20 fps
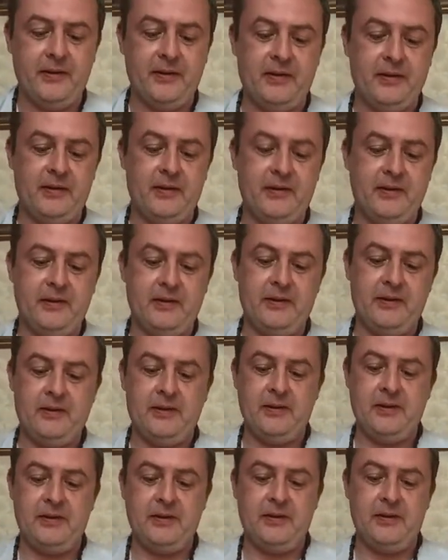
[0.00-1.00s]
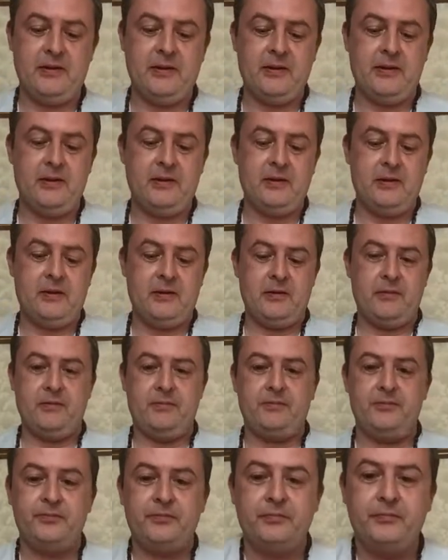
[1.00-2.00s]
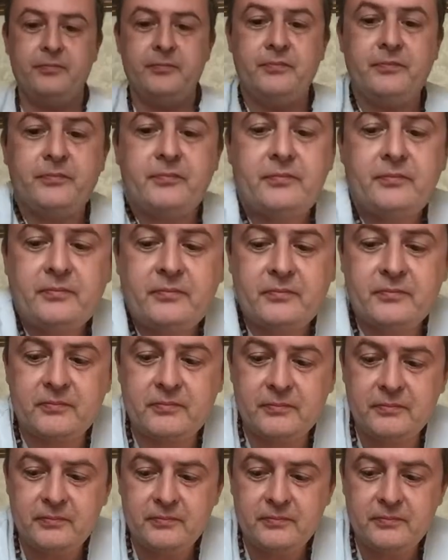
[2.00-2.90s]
Nothing is said.